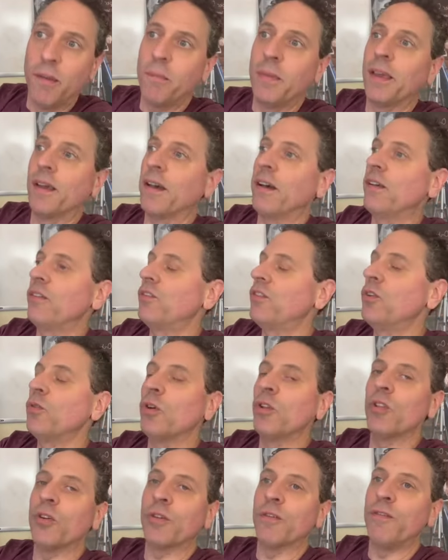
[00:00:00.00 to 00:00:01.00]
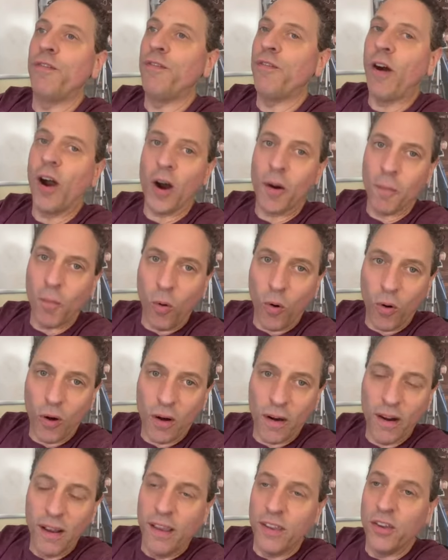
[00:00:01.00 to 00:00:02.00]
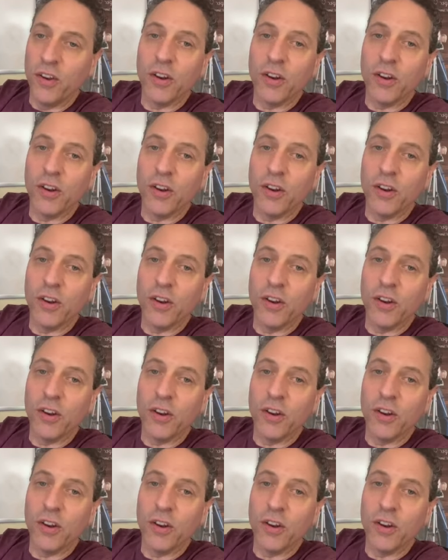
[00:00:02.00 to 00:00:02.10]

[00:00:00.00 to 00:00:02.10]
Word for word: because you will learn far more.